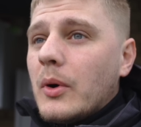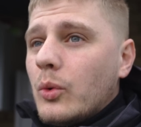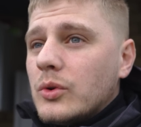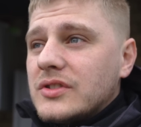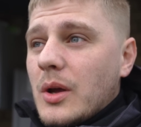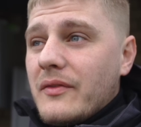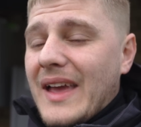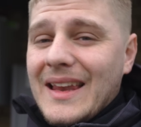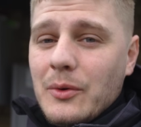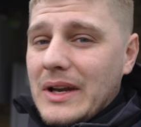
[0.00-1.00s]
But also,
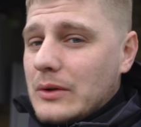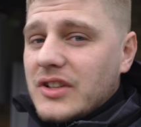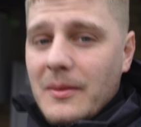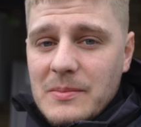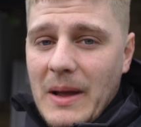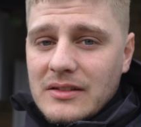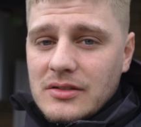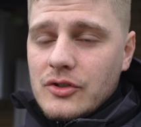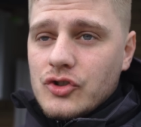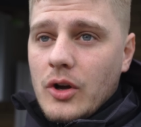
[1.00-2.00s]
if anyone else comes back
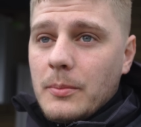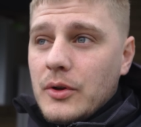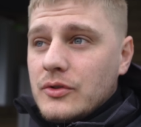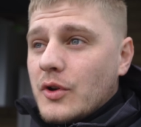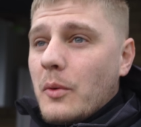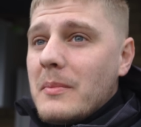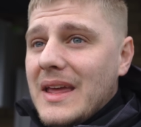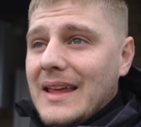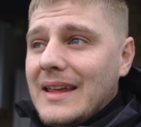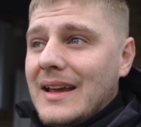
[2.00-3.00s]
to the job who's not
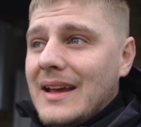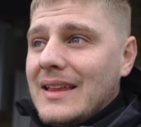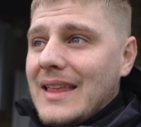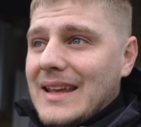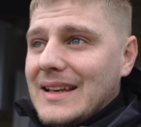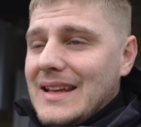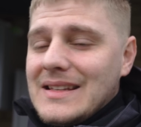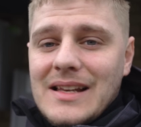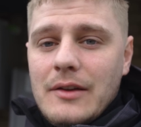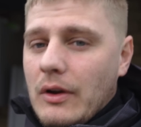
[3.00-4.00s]
me, they can
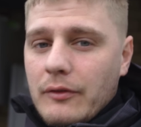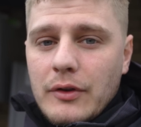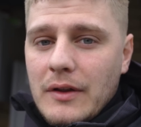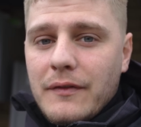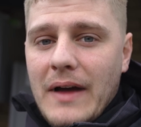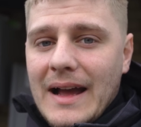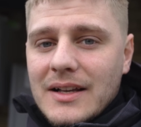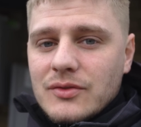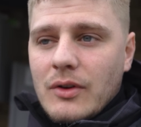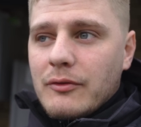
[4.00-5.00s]
easily run through the
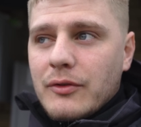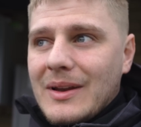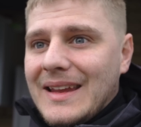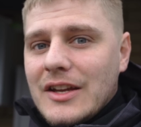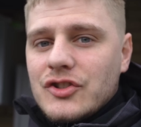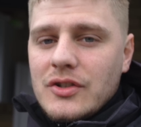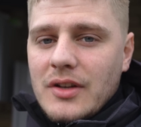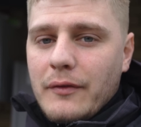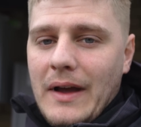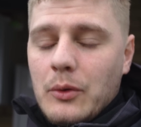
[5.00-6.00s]
facts, run through any issues
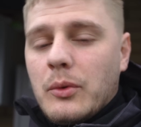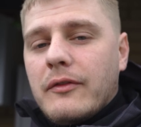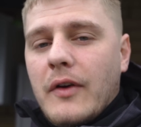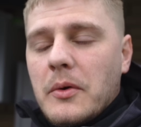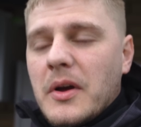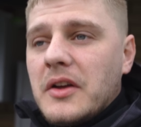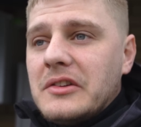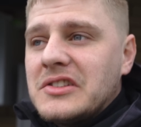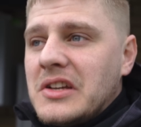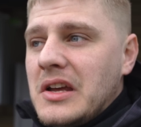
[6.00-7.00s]
I found with
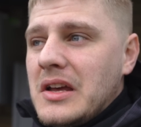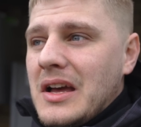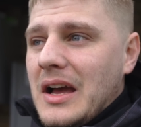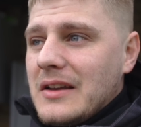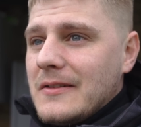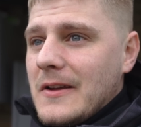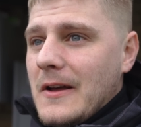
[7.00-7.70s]
photos, and